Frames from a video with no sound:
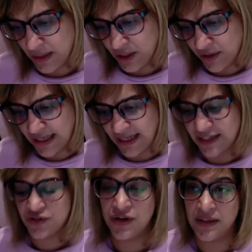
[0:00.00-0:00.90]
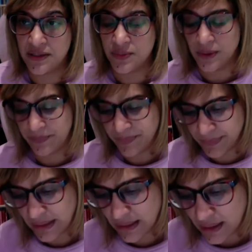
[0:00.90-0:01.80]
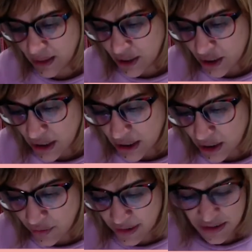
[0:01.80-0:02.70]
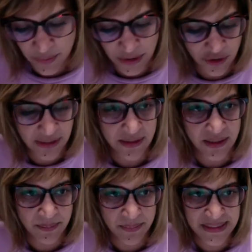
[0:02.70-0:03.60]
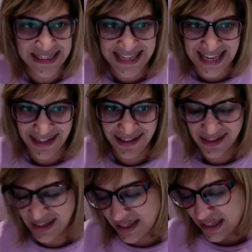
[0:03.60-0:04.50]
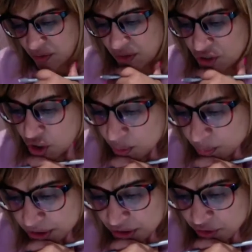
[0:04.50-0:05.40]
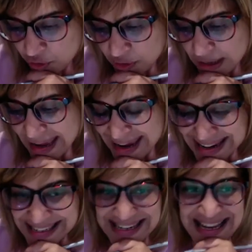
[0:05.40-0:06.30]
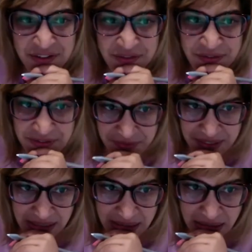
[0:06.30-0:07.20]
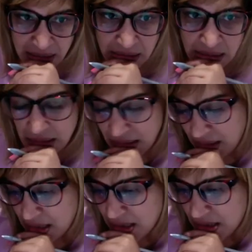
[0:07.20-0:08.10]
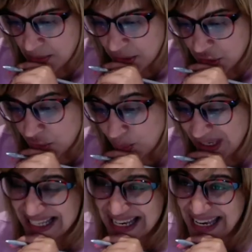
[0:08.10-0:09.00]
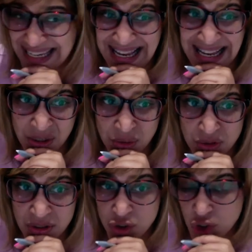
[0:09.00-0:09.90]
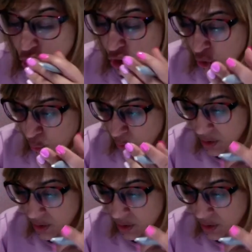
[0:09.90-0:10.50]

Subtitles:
Okay, let's try this one. All right, so we look at the numbers again, and on the top we're going to go 8 and 50. So we can take out 2.